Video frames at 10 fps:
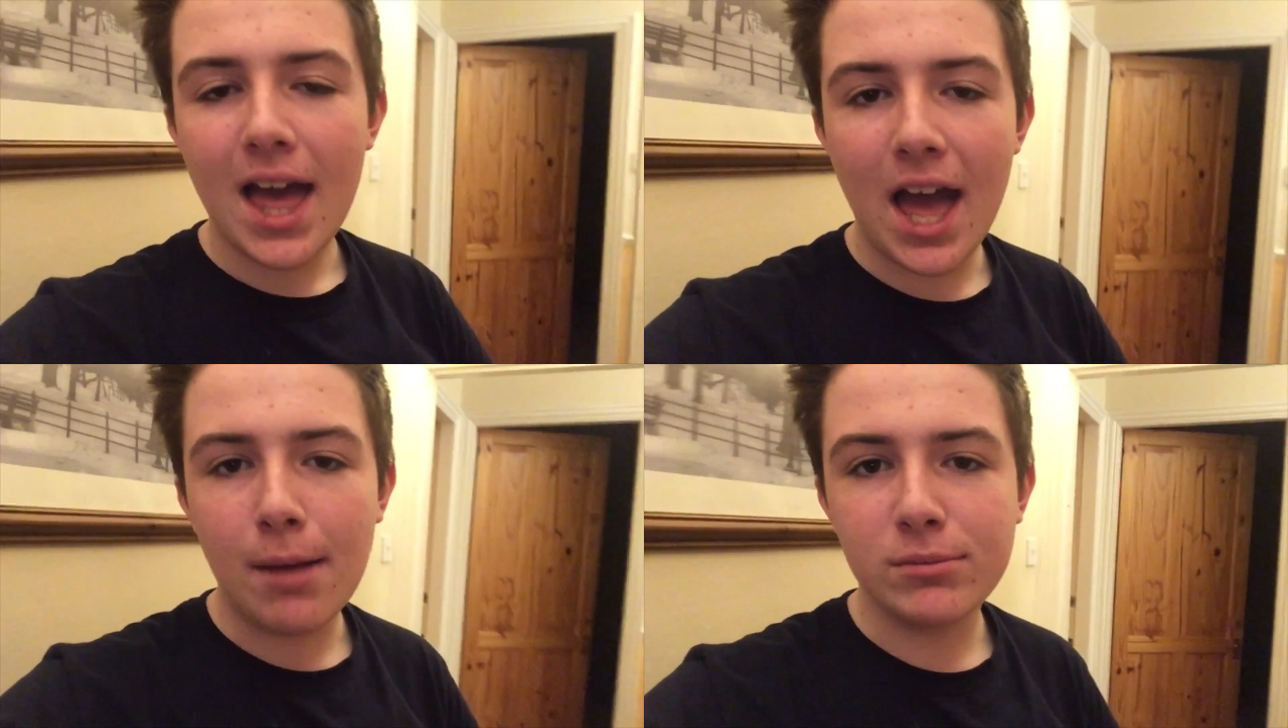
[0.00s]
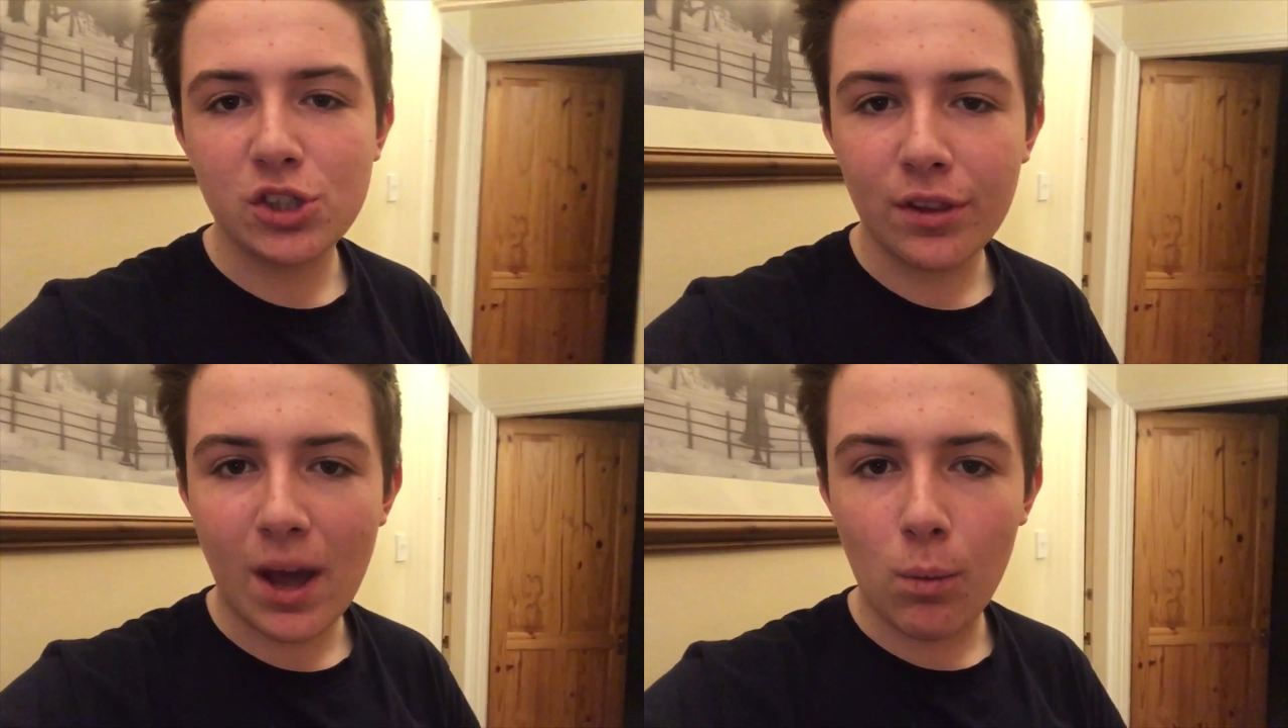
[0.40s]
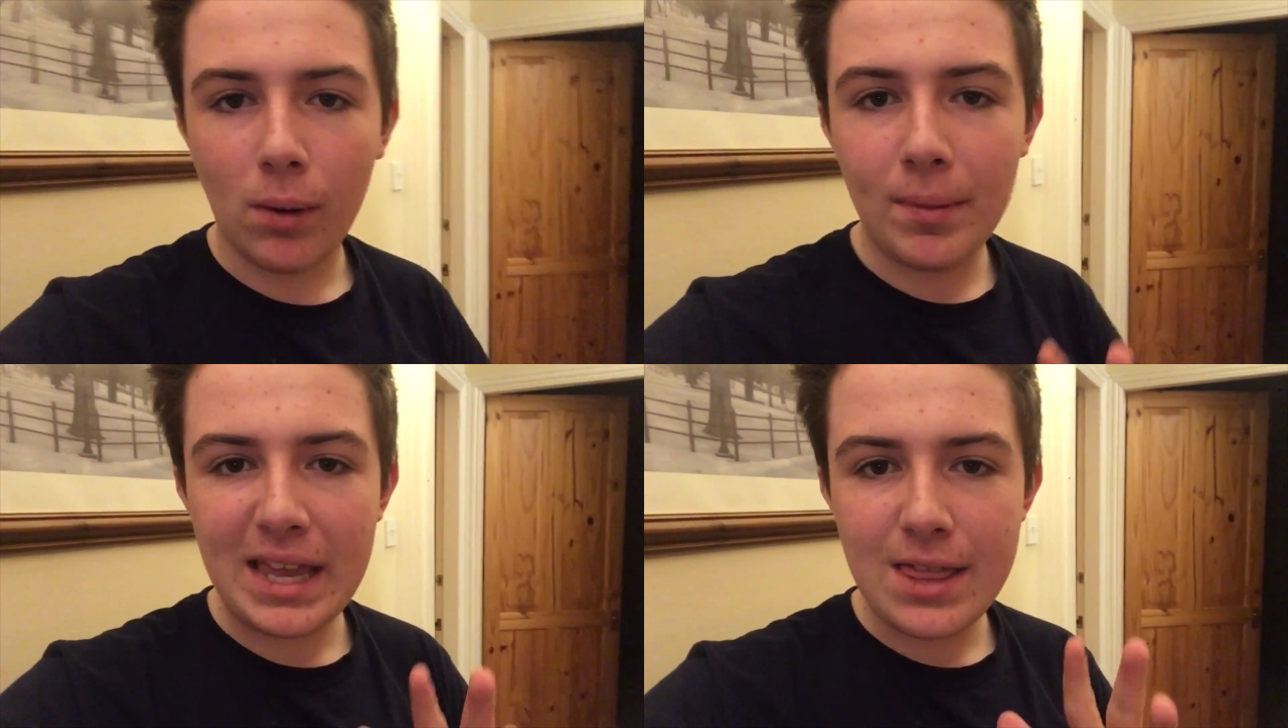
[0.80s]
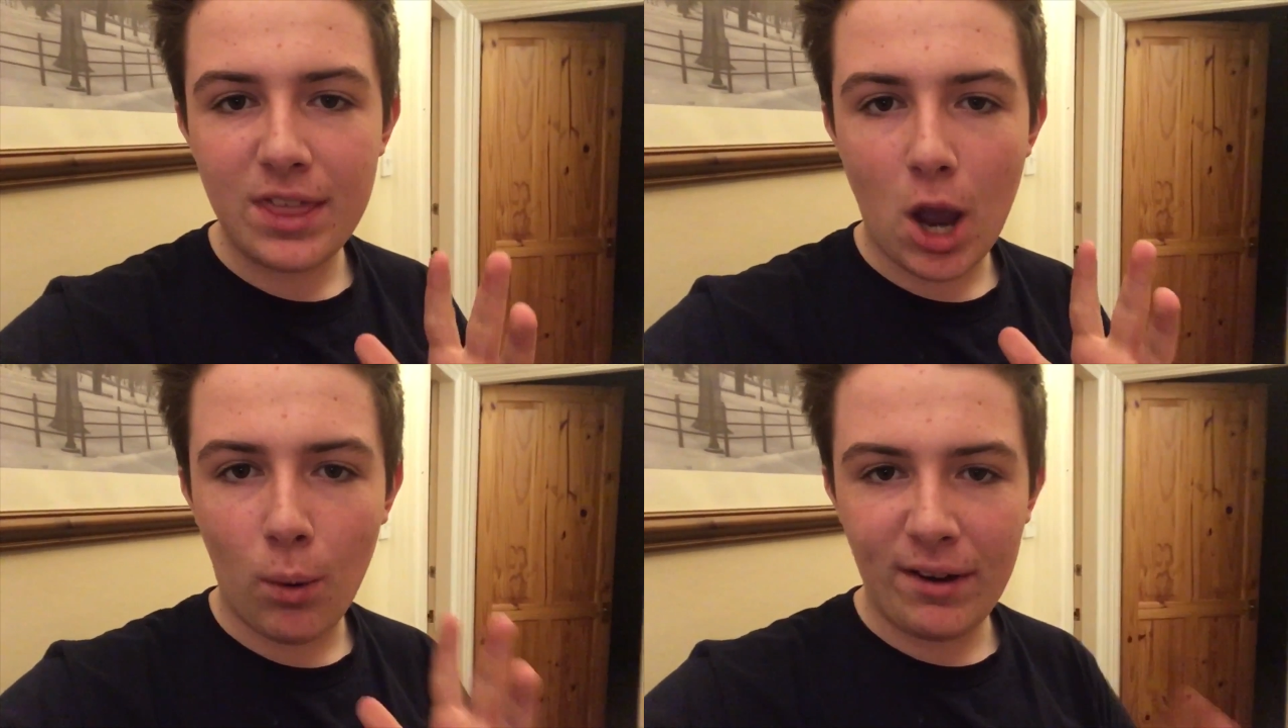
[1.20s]
Um, so that will be
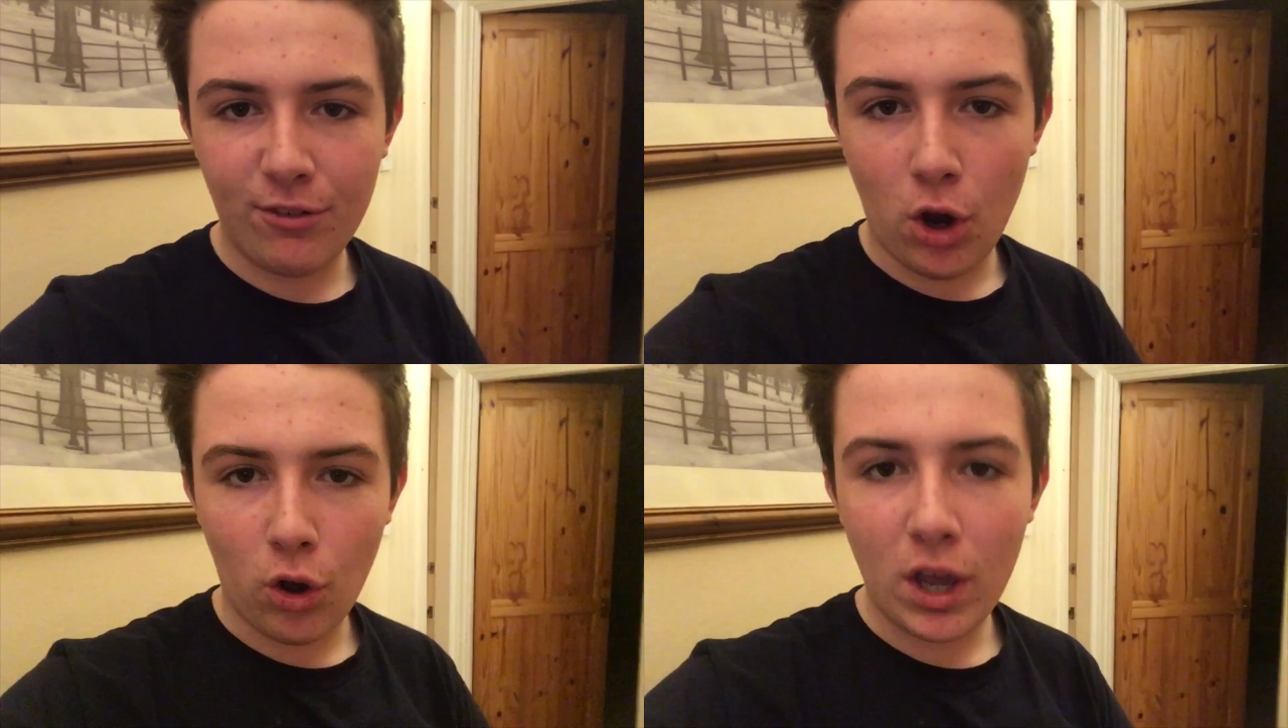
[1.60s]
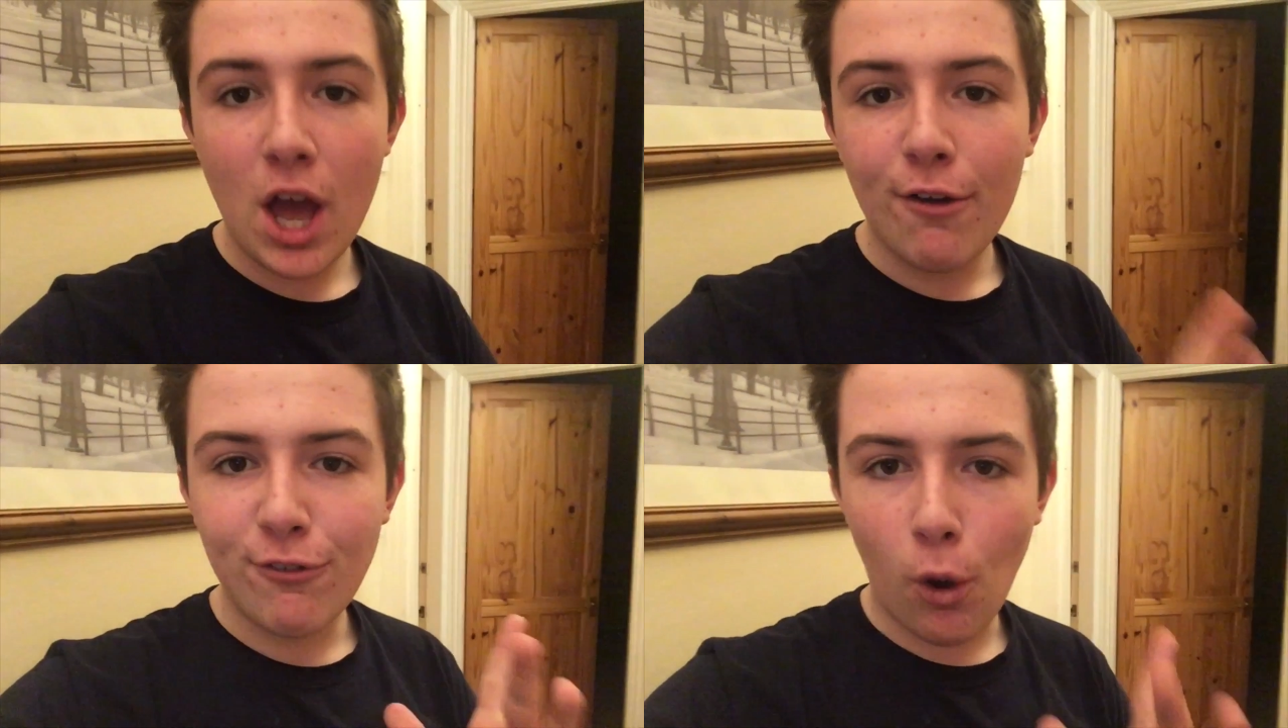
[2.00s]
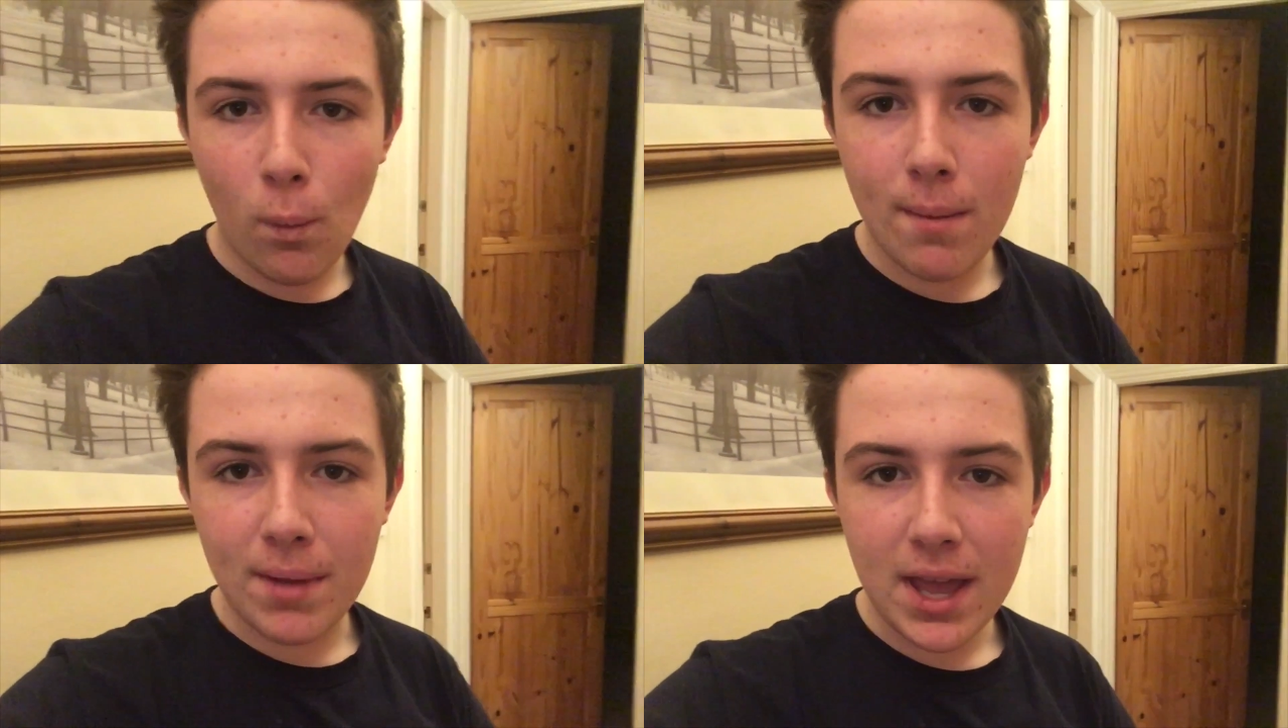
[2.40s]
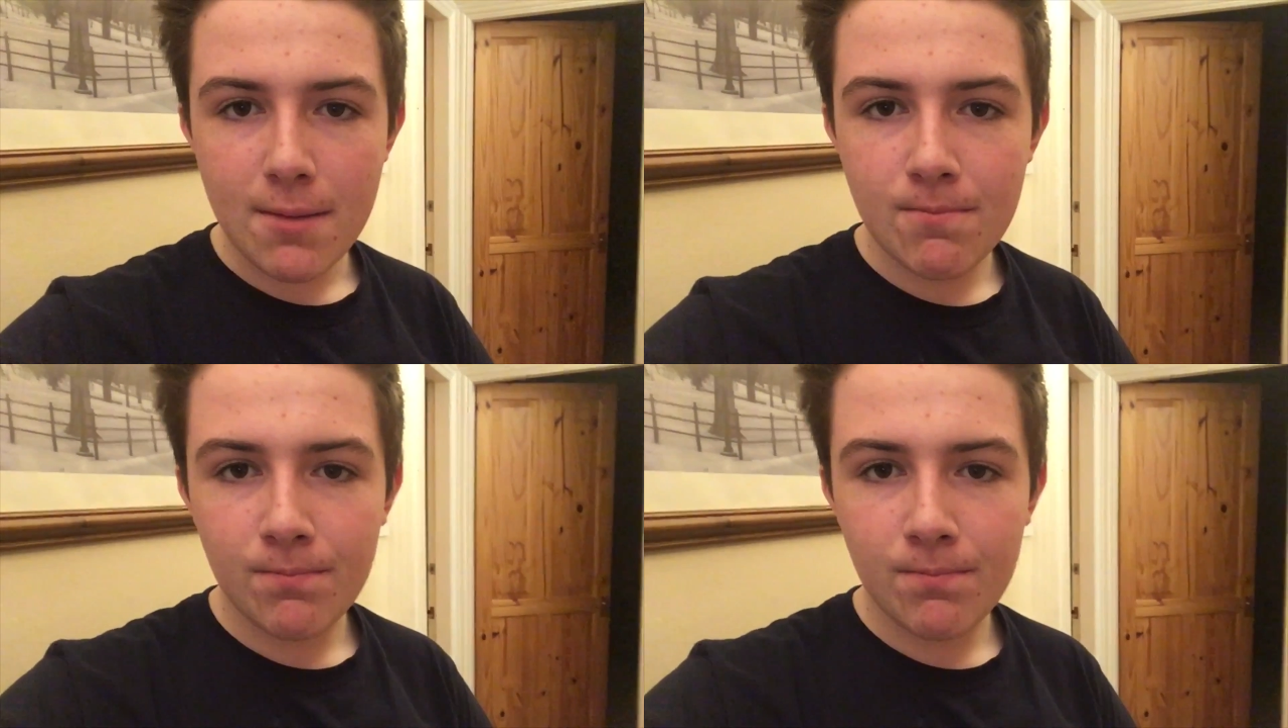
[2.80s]
the only vlog for Whitby.